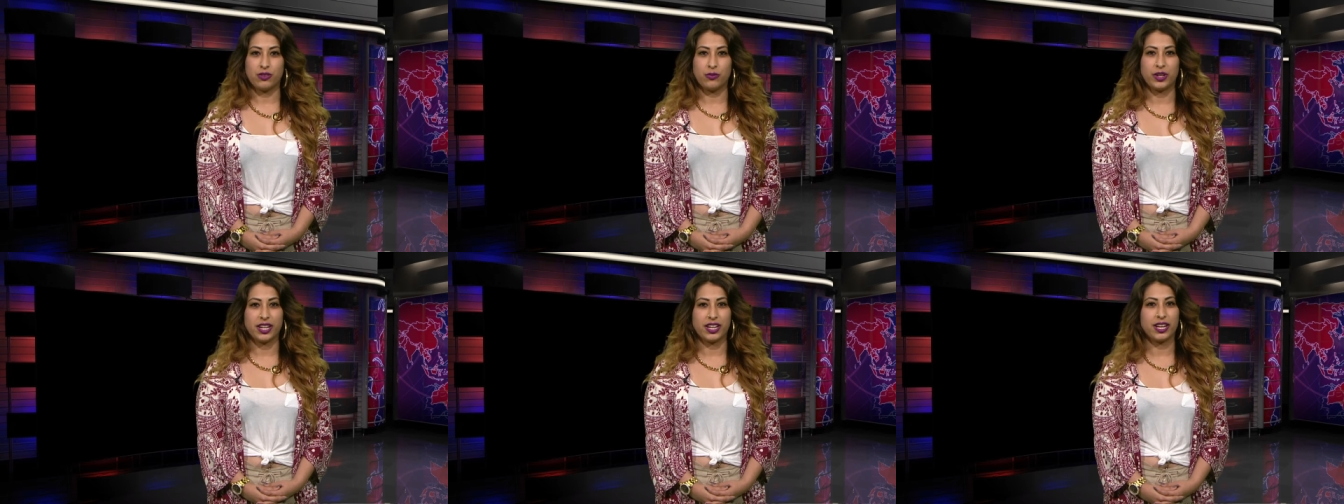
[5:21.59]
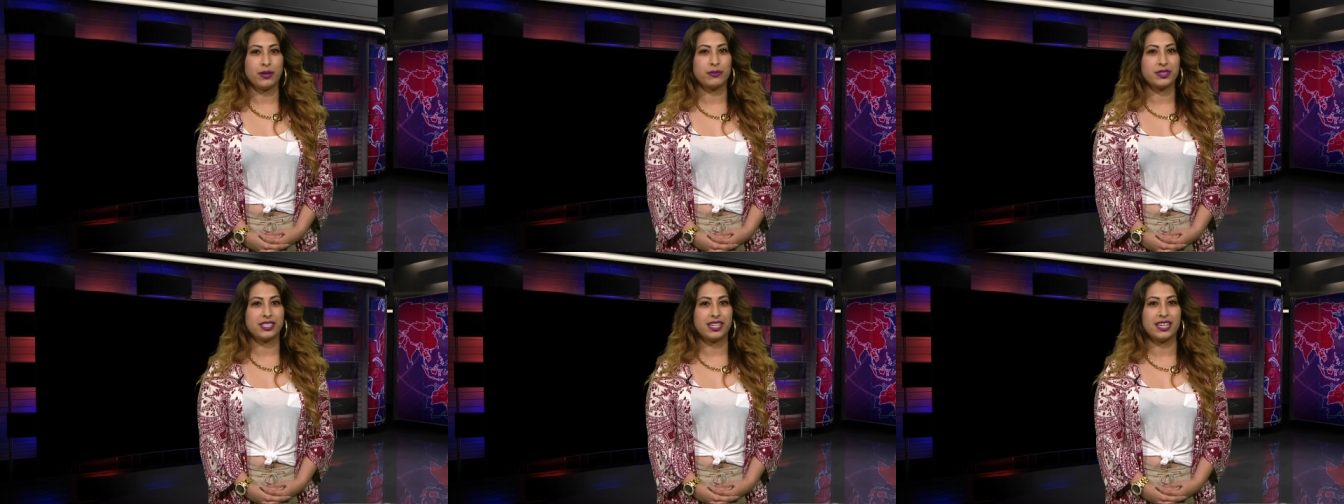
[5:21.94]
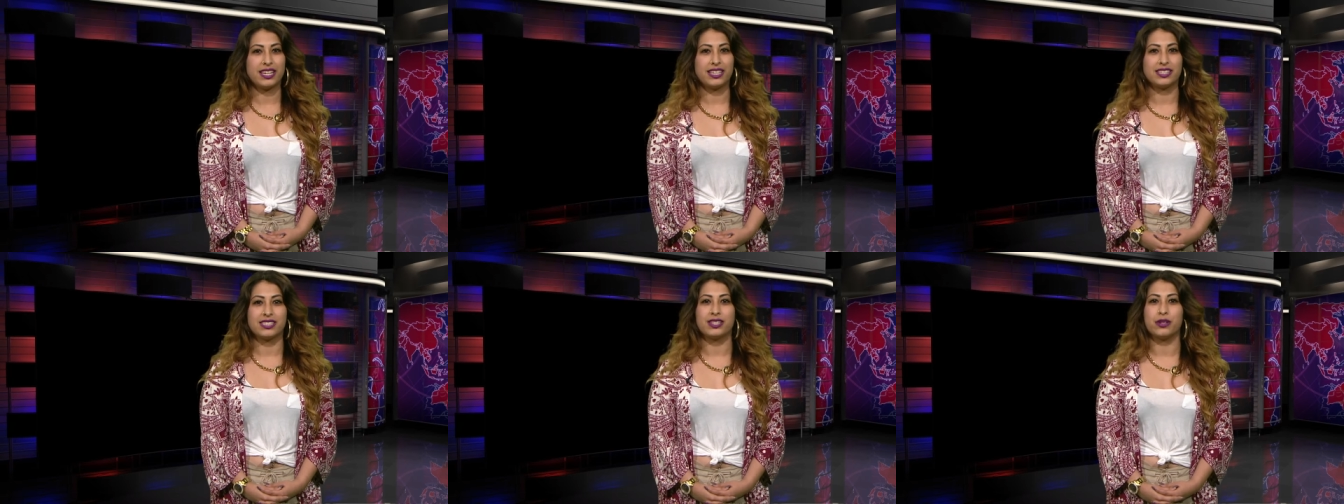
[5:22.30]
when it comes to
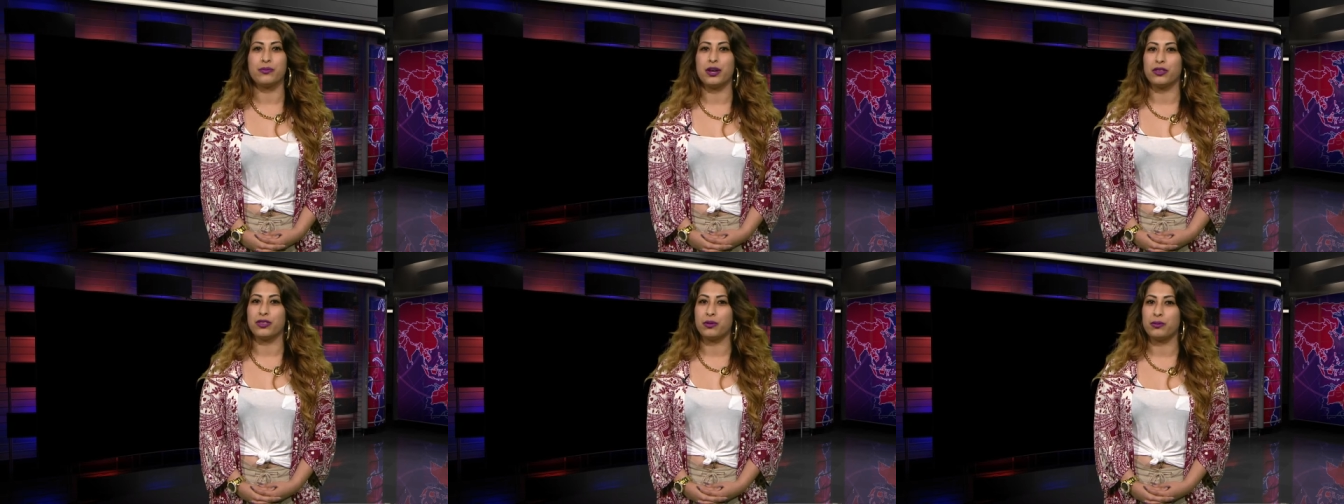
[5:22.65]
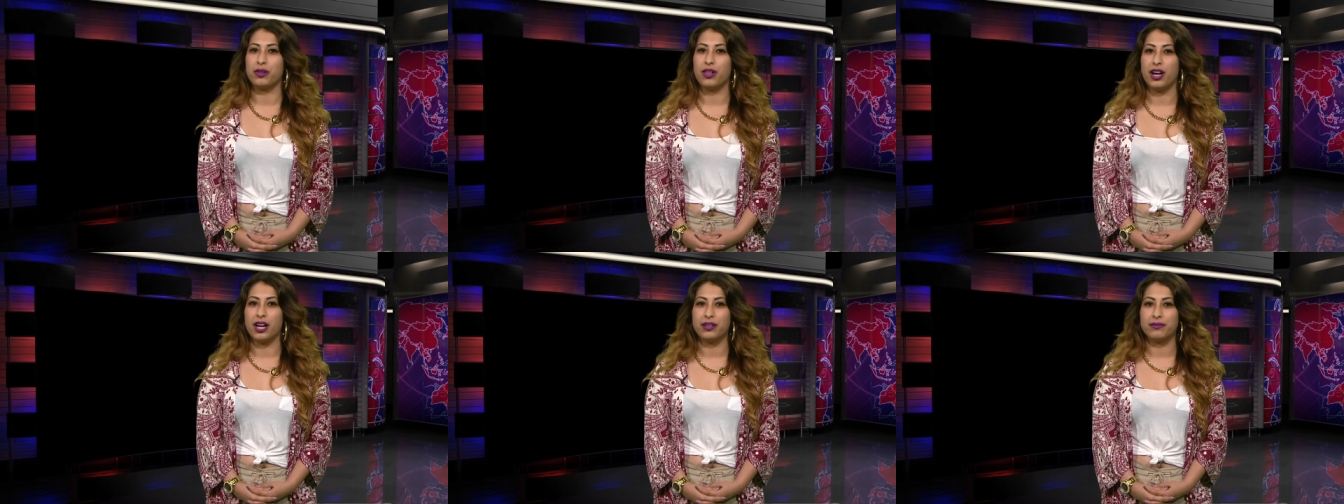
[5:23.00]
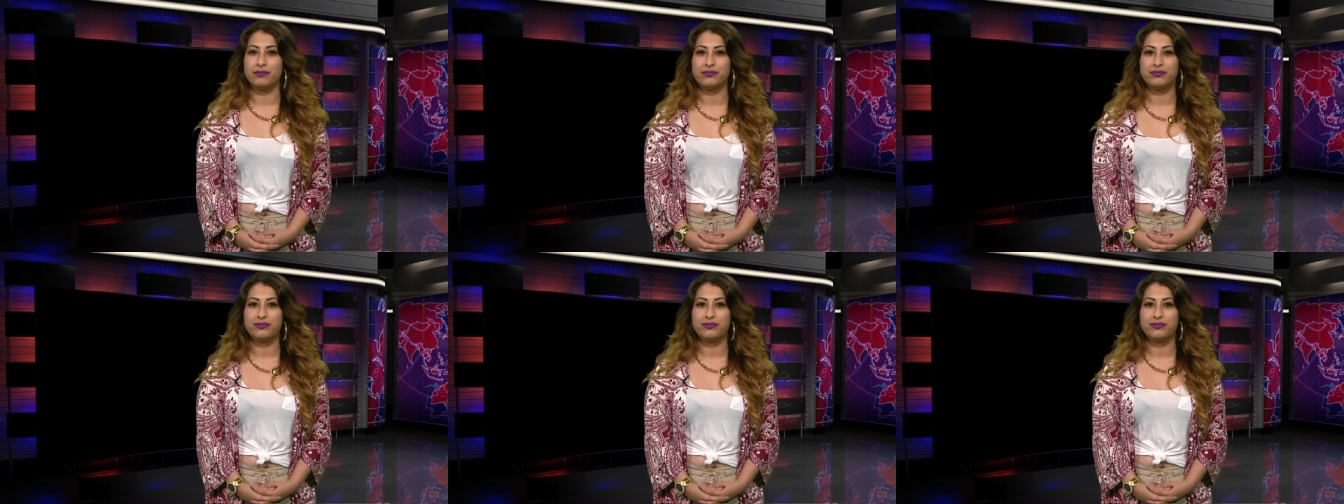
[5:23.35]
hints about the plot.